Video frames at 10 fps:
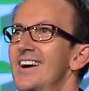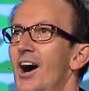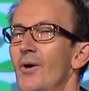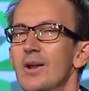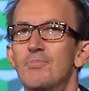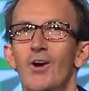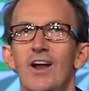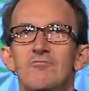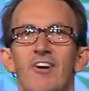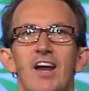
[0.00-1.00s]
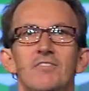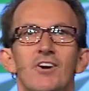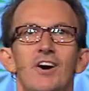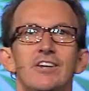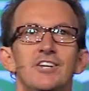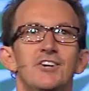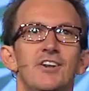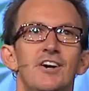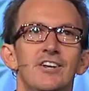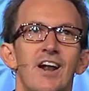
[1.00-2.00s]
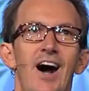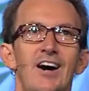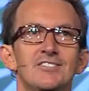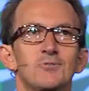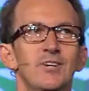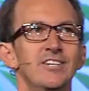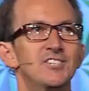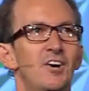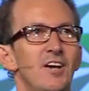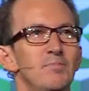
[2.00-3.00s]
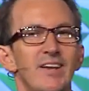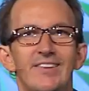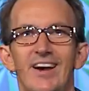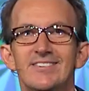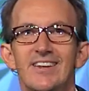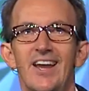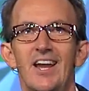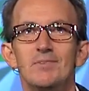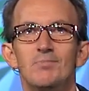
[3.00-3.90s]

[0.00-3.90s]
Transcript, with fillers: I want to pray favor on you and on your house. Will you join me in that today?